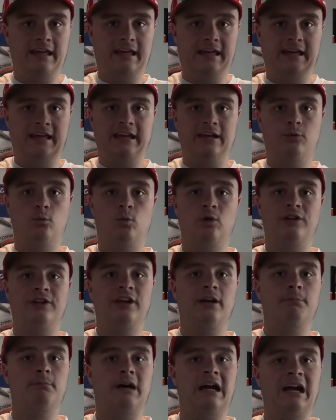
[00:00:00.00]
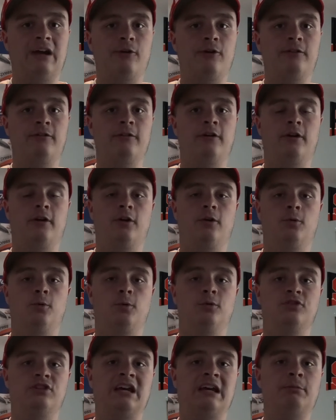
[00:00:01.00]
and William Byron
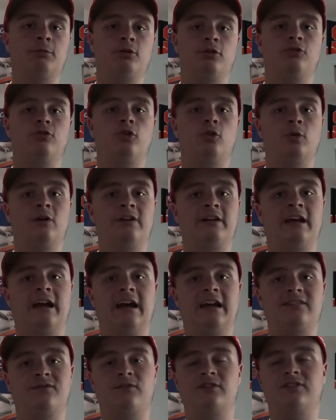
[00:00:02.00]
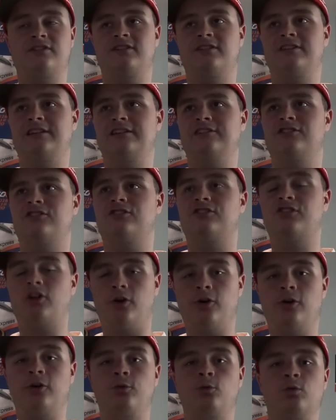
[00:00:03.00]
was able to do it, guys. This is his
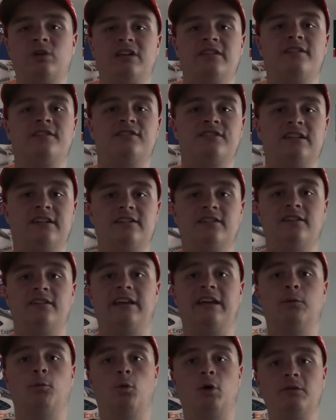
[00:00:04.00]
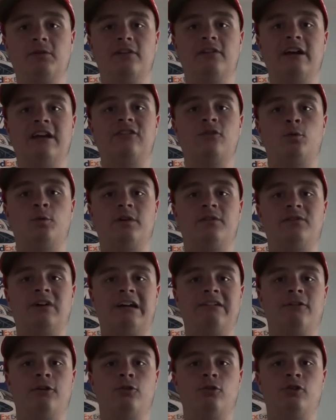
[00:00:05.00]
third win of the season. He won the Daytona
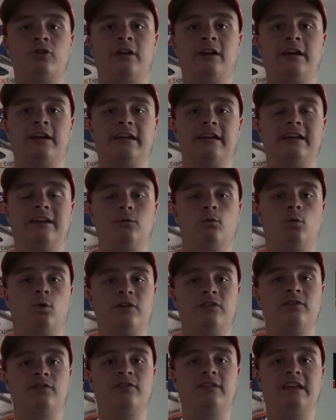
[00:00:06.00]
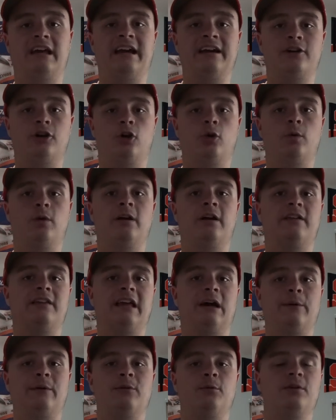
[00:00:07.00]
500, he won at Coda,
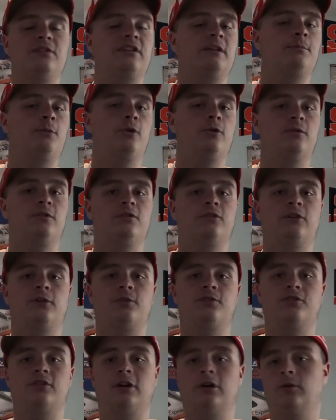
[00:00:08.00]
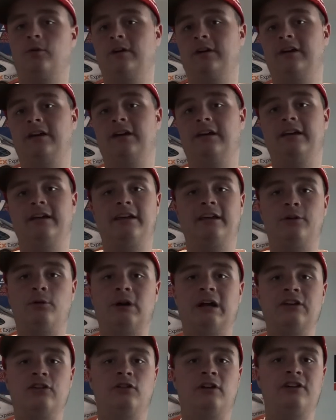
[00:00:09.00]
now he wins at Martinsville. So,
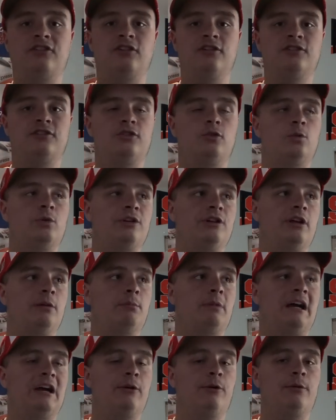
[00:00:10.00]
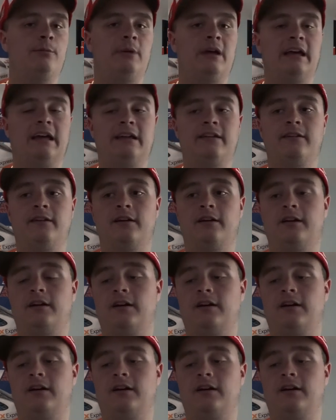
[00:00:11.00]
congratulations to William Byron, man.